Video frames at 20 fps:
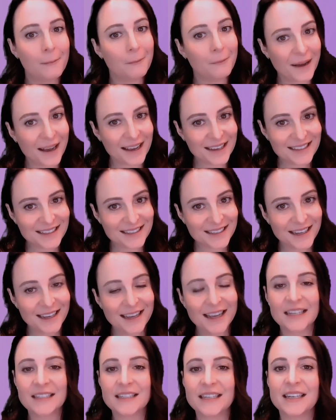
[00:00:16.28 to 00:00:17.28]
but
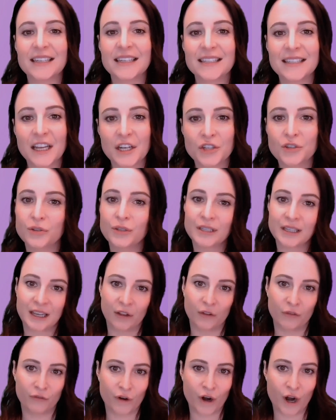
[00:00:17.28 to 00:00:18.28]
it's an essential
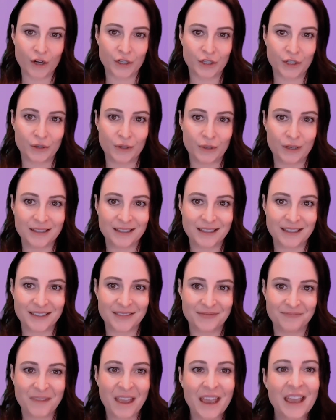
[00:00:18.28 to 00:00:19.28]
skill for our students.
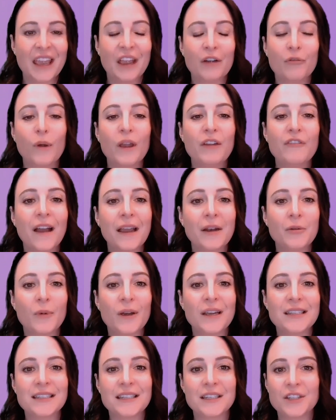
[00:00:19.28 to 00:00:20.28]
If we find
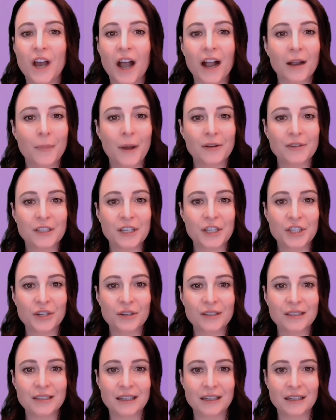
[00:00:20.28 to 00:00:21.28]
ways to talk about
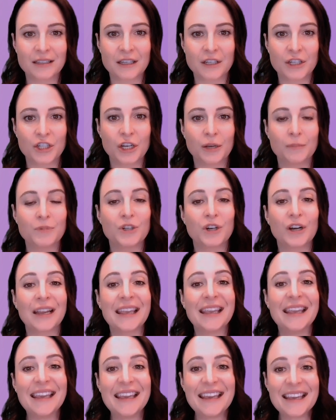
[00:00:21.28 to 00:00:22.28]
digital citizenship
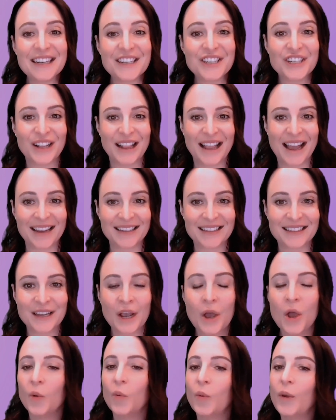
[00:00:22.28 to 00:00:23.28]
during each
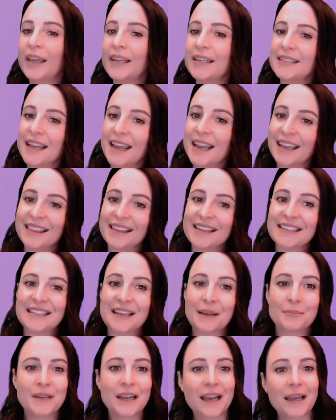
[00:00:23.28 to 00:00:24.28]
class, we can take this
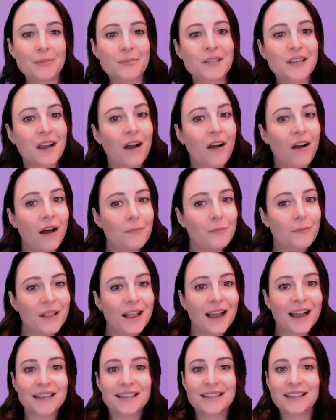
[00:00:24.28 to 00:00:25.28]
sometimes
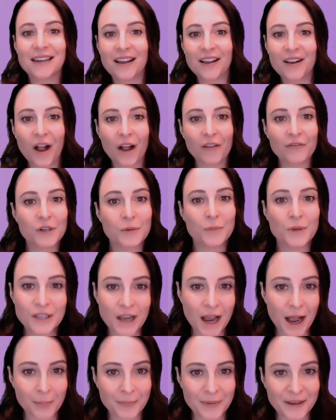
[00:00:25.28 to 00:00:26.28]
complex and uncomfortable
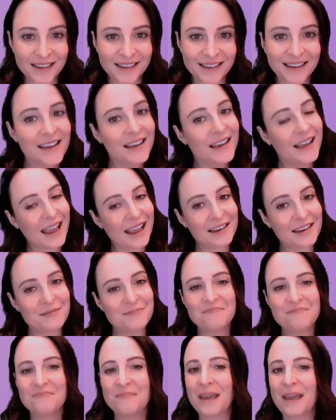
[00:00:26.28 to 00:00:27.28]
topic and
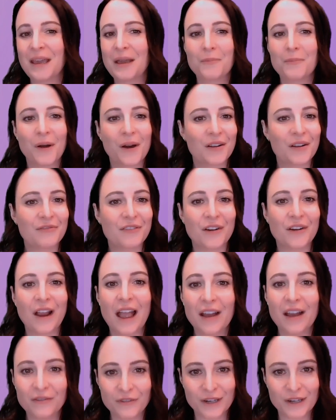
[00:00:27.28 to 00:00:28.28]
make it part of their
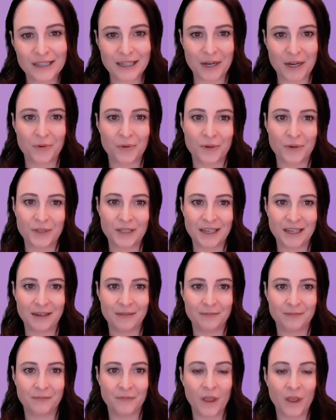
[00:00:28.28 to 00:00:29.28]
everyday
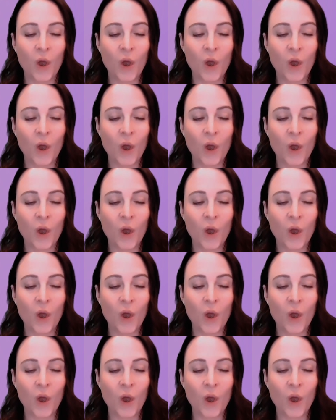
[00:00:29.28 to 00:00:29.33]
routine.